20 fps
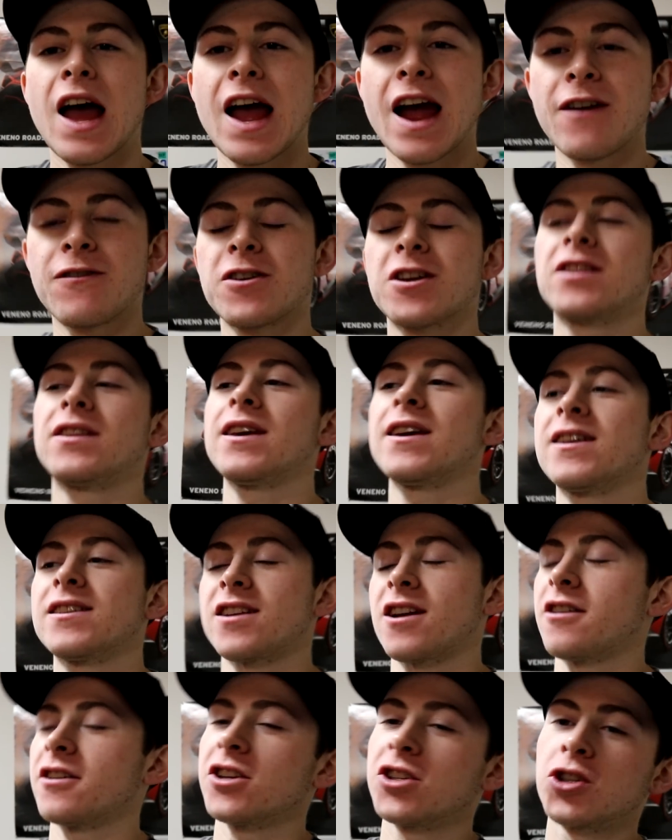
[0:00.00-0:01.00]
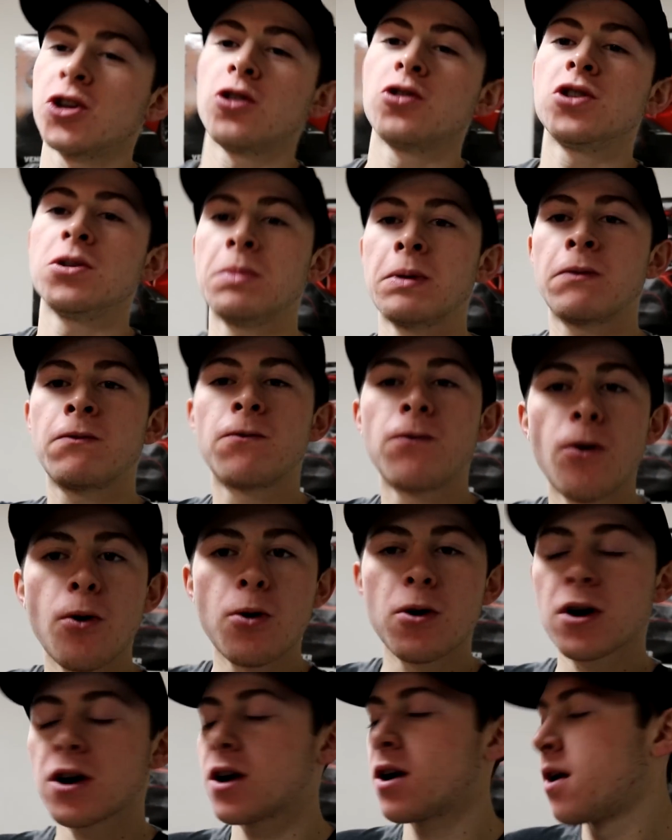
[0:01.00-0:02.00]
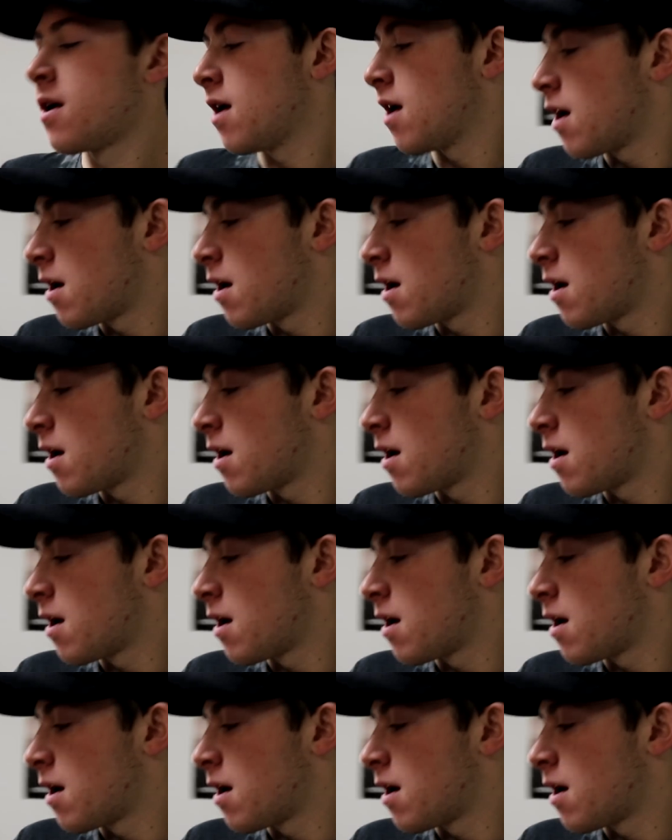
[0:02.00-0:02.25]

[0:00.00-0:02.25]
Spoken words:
everything as I already showed you before,